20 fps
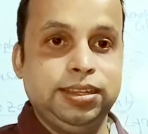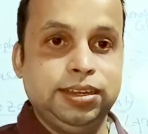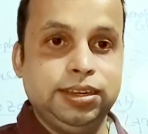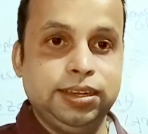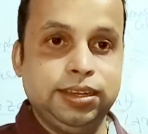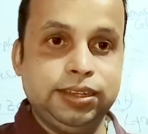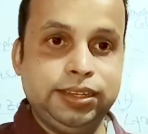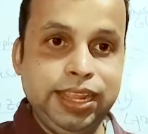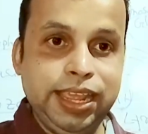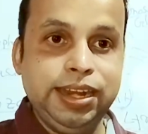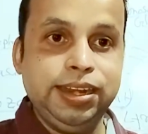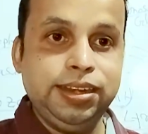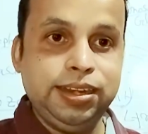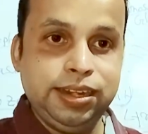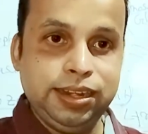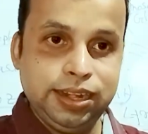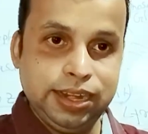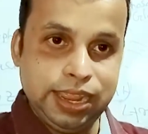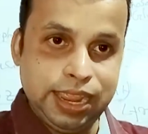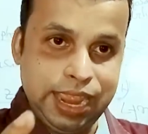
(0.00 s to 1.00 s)

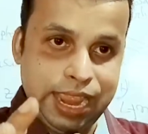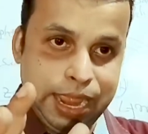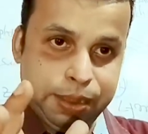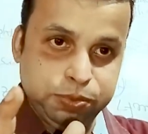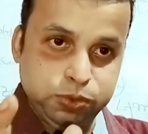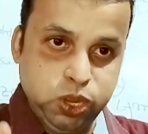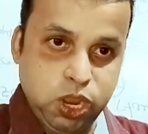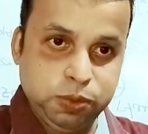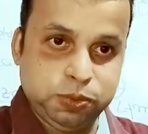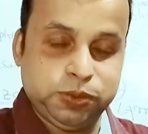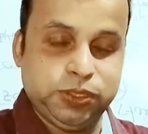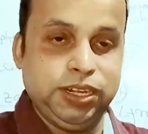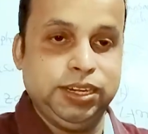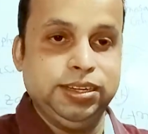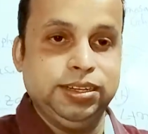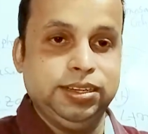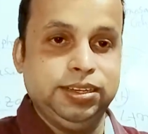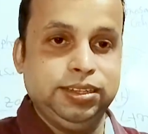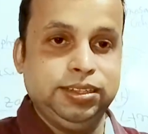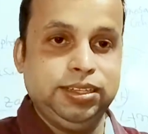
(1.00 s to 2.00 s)
then
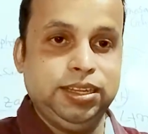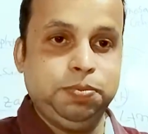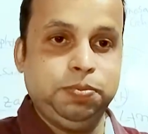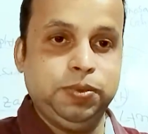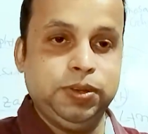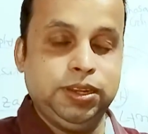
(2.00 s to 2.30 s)
absorption, the